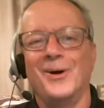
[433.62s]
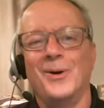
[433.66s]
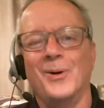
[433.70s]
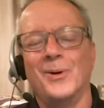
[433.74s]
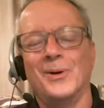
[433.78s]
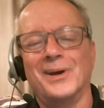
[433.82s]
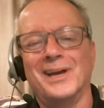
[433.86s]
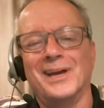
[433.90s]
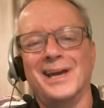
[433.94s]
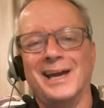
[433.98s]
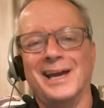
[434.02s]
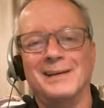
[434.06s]

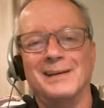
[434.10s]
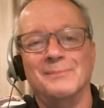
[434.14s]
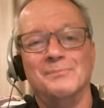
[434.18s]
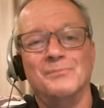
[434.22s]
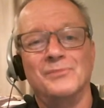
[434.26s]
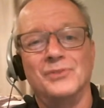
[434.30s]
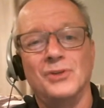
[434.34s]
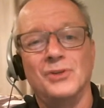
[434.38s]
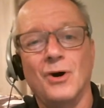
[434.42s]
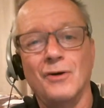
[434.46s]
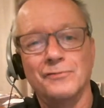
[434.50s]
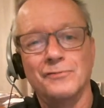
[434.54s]
Okay,
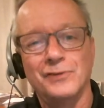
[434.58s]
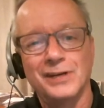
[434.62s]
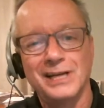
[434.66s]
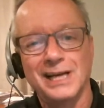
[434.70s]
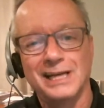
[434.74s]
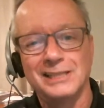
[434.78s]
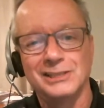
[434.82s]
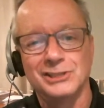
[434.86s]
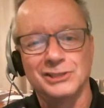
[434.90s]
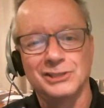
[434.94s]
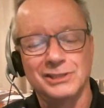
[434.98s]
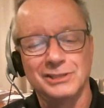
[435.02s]
don't
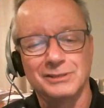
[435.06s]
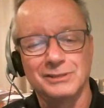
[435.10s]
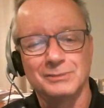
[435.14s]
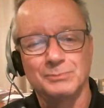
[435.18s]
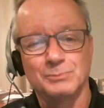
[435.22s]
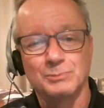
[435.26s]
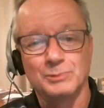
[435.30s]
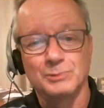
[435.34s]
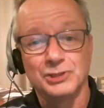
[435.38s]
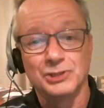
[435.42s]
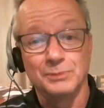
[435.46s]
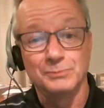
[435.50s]
forget to
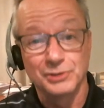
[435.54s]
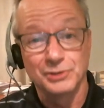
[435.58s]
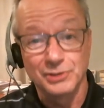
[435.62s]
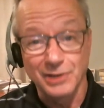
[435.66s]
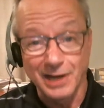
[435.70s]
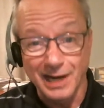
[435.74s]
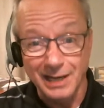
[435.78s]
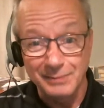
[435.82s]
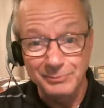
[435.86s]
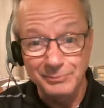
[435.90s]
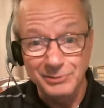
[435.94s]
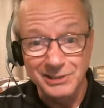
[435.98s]

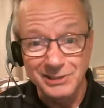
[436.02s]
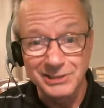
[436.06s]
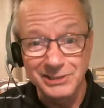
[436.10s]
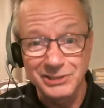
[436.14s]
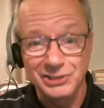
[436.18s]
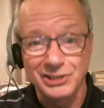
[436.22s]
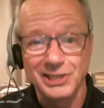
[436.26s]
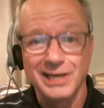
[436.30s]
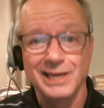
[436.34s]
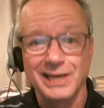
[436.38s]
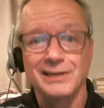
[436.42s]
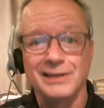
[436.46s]
subscribe to the
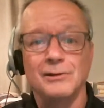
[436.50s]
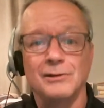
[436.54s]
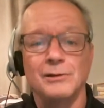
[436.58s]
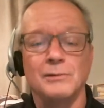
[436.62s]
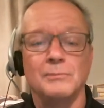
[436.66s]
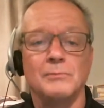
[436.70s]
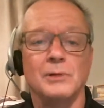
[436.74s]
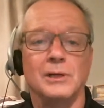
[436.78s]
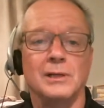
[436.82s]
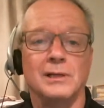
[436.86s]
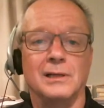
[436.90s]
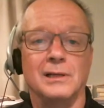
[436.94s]

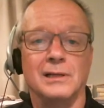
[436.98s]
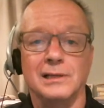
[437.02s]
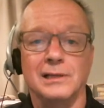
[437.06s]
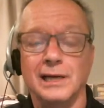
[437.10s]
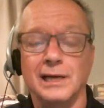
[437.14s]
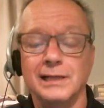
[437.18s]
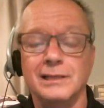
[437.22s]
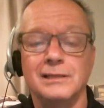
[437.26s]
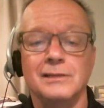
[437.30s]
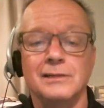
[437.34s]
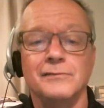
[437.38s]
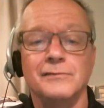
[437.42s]
channel,
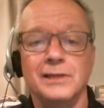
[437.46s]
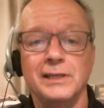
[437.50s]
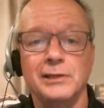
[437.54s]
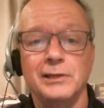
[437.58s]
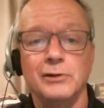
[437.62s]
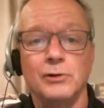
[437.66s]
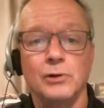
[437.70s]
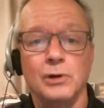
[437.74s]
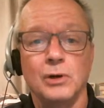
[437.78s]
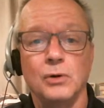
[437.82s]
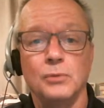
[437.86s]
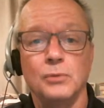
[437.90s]
like the
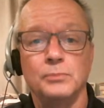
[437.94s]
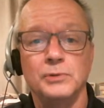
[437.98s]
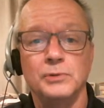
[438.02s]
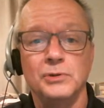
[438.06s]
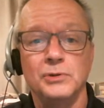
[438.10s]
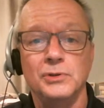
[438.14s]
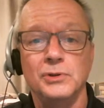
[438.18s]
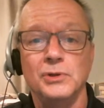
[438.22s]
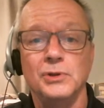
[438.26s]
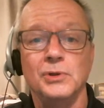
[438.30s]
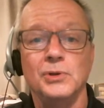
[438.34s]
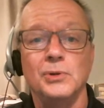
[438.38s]
video, I hope
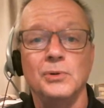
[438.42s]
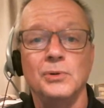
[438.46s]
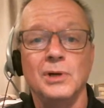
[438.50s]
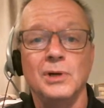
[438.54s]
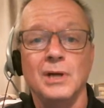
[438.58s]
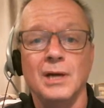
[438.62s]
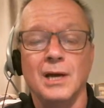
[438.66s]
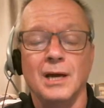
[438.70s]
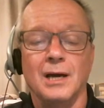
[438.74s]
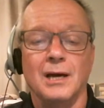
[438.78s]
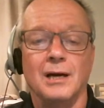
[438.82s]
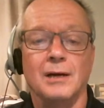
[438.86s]
you do,
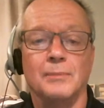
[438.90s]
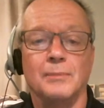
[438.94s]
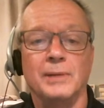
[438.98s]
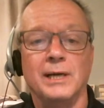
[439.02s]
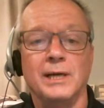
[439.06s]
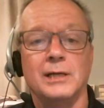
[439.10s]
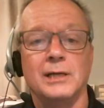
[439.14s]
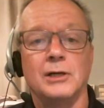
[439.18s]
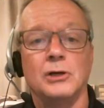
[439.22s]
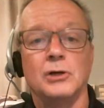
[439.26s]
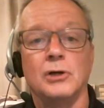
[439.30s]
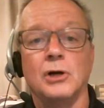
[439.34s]

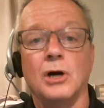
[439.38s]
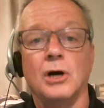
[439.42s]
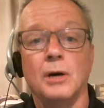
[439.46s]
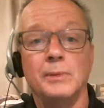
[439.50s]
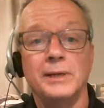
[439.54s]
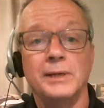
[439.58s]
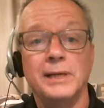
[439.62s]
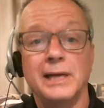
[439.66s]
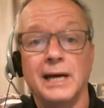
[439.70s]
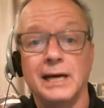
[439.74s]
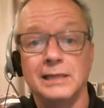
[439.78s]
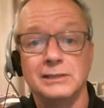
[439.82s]
make a
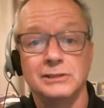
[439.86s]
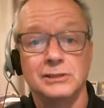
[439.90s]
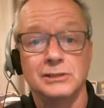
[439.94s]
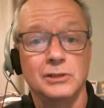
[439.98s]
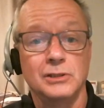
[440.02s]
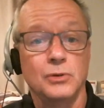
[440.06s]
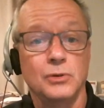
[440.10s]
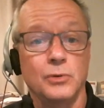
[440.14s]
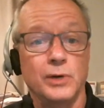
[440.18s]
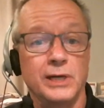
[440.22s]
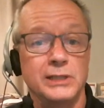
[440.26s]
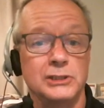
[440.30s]
comment, ask
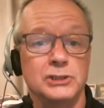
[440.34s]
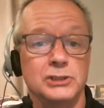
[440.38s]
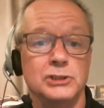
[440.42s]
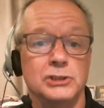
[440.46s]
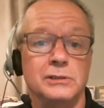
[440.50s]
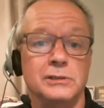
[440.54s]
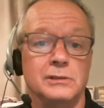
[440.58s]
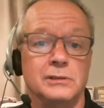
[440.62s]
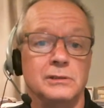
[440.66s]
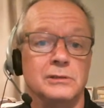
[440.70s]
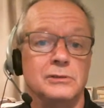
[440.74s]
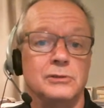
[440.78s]
a
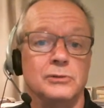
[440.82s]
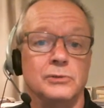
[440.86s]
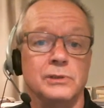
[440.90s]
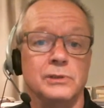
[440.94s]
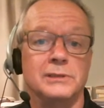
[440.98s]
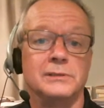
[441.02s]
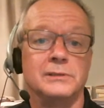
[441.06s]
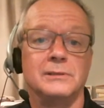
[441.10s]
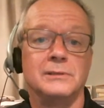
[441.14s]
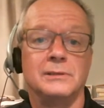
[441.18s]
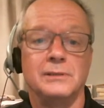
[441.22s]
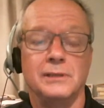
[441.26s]
question. You can do
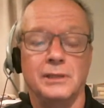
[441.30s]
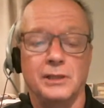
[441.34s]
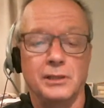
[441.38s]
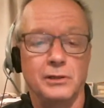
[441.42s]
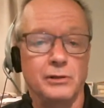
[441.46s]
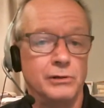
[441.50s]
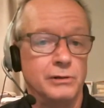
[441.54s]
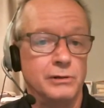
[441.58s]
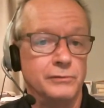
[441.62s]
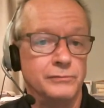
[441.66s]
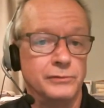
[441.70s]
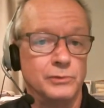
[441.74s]
it
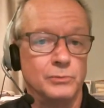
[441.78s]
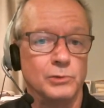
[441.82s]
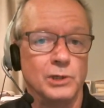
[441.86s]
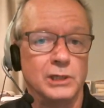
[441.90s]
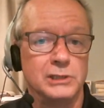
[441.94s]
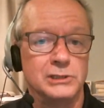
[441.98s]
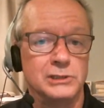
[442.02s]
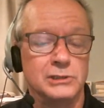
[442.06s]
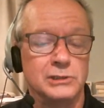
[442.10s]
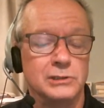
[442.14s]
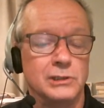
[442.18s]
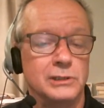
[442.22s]
here if you're
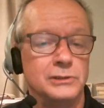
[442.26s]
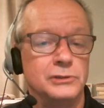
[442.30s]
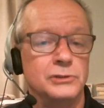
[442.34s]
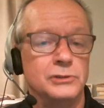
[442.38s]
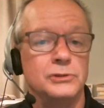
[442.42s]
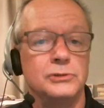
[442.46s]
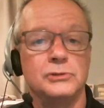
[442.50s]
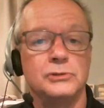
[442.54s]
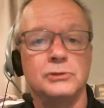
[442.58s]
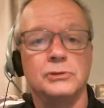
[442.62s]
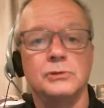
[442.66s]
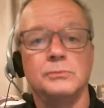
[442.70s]
watching on
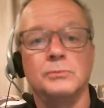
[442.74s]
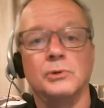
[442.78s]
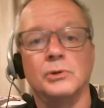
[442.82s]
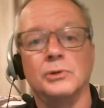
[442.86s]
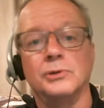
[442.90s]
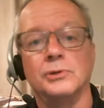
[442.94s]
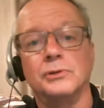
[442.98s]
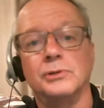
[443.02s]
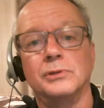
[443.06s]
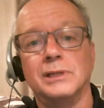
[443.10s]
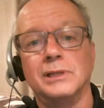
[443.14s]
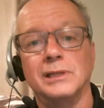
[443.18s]
YouTube,
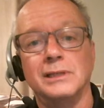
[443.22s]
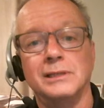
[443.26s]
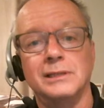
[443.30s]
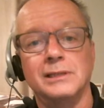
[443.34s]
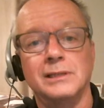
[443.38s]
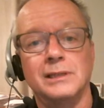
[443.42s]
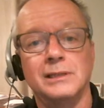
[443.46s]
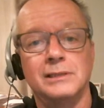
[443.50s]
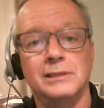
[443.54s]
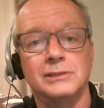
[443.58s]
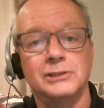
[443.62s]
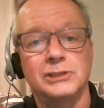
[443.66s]
or you can
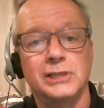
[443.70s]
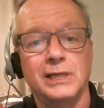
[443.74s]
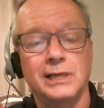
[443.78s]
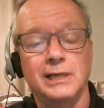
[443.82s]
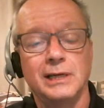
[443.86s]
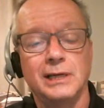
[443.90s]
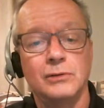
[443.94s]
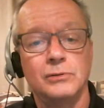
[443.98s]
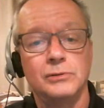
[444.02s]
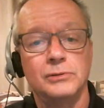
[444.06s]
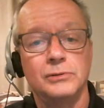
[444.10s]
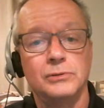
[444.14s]

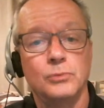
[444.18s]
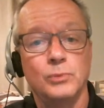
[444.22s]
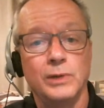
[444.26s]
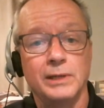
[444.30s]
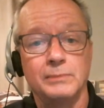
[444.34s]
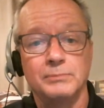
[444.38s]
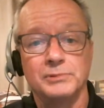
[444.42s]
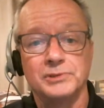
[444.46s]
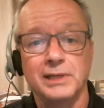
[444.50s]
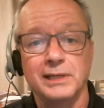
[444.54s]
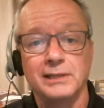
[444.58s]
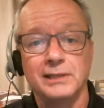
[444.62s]
check out the
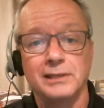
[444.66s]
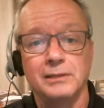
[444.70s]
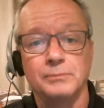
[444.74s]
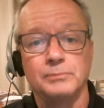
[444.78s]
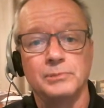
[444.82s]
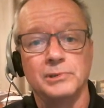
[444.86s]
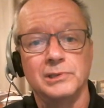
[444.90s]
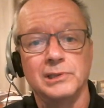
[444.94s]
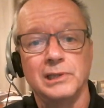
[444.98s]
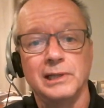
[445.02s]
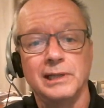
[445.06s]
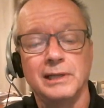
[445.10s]
website. I'll
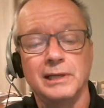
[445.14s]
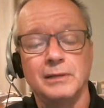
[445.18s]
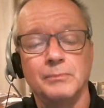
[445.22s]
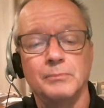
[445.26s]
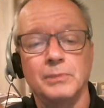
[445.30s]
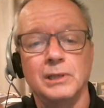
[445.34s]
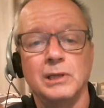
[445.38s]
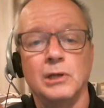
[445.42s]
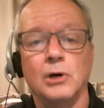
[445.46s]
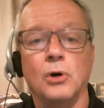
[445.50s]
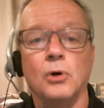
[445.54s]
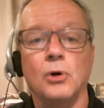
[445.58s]
put a
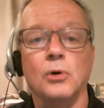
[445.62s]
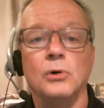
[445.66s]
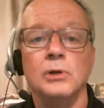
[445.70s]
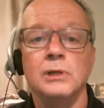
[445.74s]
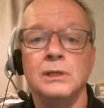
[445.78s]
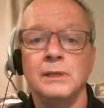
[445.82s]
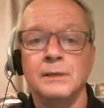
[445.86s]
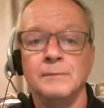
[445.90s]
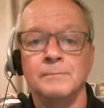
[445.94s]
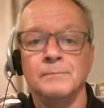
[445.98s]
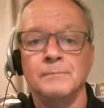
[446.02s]
link below.